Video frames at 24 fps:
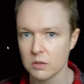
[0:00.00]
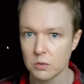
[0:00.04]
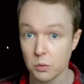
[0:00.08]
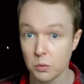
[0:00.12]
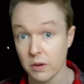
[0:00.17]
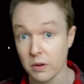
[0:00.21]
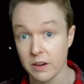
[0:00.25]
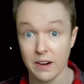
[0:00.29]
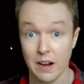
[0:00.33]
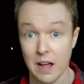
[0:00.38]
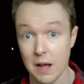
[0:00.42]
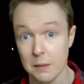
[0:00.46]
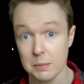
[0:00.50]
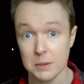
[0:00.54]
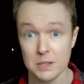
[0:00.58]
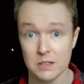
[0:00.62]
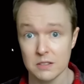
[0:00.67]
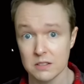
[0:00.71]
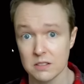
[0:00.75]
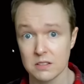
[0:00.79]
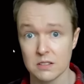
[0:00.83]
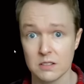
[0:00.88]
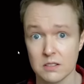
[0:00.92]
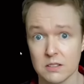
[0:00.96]
What had
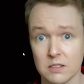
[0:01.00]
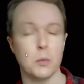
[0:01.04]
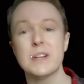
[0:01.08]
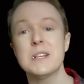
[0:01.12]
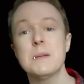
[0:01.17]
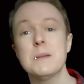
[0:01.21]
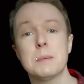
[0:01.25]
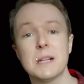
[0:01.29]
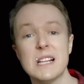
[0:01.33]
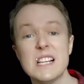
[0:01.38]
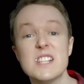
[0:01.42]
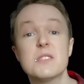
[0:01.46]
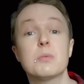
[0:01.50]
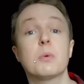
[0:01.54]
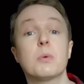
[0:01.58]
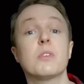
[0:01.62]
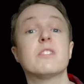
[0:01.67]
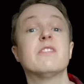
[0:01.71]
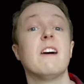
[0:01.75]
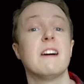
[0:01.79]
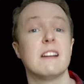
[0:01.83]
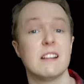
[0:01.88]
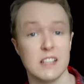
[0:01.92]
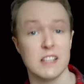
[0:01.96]
happened? When the police
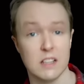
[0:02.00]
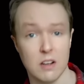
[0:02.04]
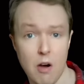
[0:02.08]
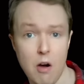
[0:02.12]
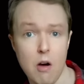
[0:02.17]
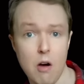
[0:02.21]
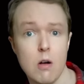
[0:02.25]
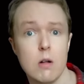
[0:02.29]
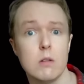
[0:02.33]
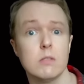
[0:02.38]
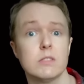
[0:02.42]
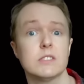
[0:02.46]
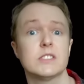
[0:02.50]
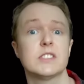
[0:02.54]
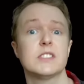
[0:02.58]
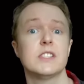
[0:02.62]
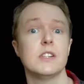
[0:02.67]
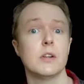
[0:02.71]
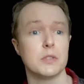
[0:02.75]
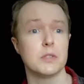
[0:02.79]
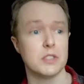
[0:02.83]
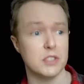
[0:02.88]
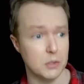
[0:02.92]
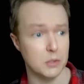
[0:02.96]
were finally called,
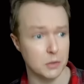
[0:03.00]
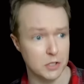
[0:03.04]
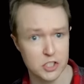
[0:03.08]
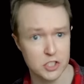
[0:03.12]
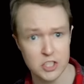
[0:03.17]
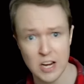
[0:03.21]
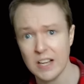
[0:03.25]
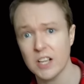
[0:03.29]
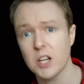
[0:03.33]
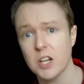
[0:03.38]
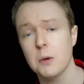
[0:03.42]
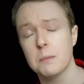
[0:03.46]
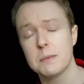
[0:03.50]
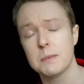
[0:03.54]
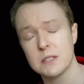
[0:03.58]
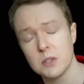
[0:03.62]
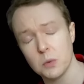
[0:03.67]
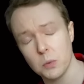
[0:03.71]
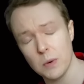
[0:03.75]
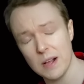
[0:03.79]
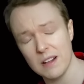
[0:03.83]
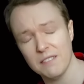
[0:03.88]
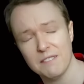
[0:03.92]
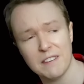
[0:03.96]
you know, to do a checkup, to
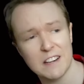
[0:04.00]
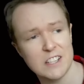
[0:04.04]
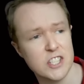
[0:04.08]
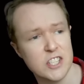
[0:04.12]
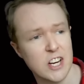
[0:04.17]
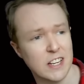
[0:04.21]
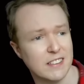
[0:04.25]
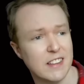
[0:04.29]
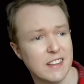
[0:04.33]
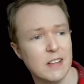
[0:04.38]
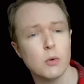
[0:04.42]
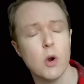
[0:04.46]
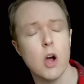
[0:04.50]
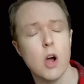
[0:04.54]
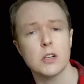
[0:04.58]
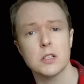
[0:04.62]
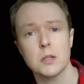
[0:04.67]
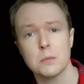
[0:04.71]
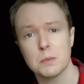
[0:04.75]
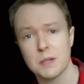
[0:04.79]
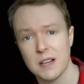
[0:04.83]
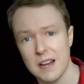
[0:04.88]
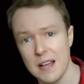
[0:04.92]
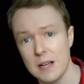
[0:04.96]
do a welfare check, they
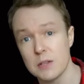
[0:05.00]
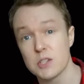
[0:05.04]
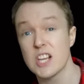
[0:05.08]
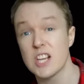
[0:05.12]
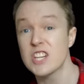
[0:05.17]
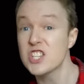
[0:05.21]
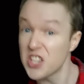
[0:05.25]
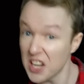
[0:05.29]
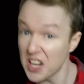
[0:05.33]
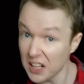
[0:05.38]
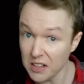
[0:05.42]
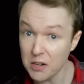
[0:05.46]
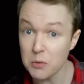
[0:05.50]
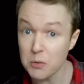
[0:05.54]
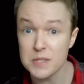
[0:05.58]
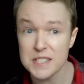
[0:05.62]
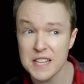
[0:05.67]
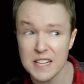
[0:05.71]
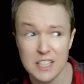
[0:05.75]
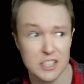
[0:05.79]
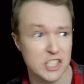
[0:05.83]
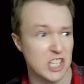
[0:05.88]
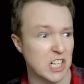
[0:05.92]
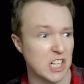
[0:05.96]
rocked up to the house, and Jerry was there.